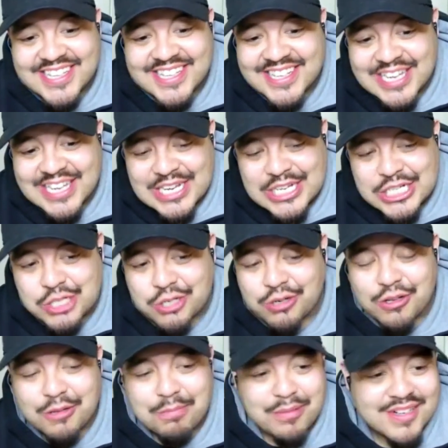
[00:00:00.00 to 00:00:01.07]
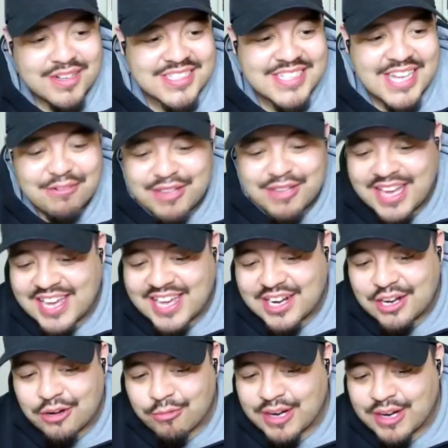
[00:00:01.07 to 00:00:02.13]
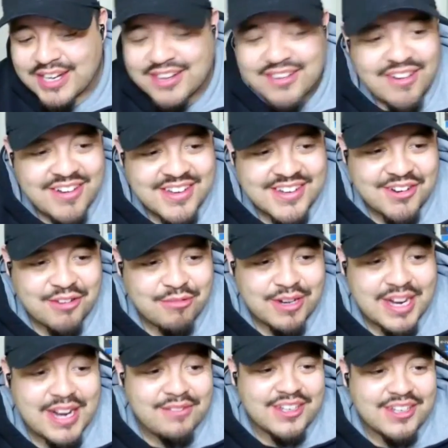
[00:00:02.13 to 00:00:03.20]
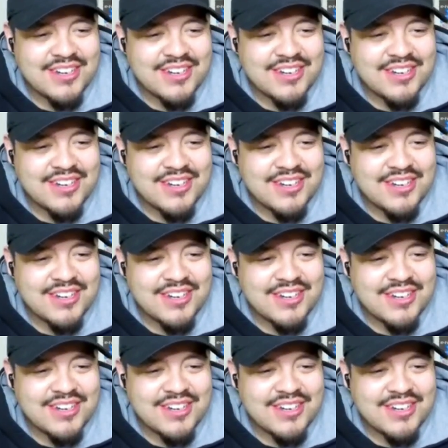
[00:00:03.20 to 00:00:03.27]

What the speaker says: the truth books that we had written on or whatever.